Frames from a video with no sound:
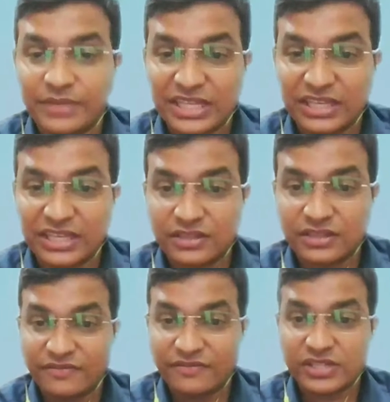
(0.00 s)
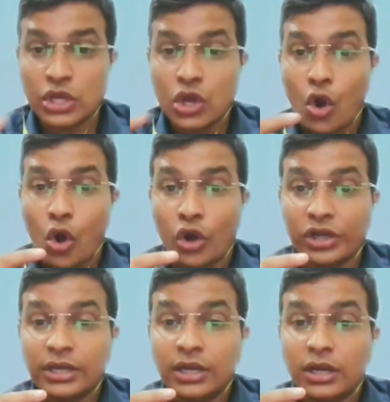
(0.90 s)
thefts, or
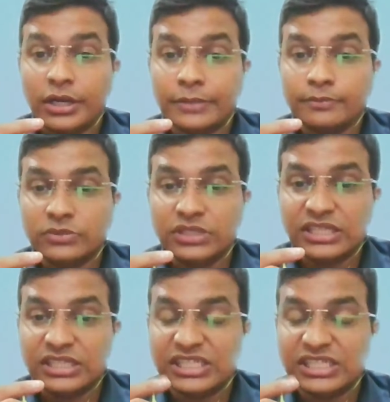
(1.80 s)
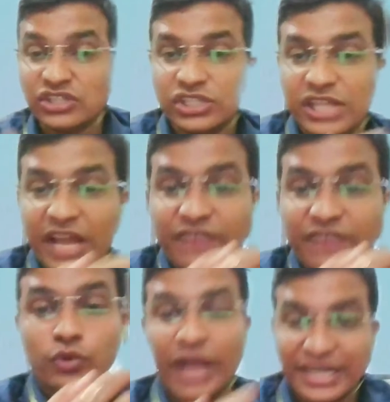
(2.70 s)
the sections like
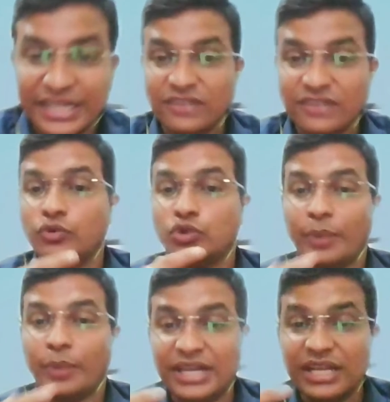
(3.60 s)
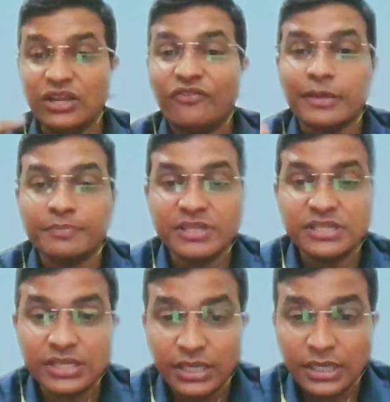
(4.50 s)
419, 420 of IPC,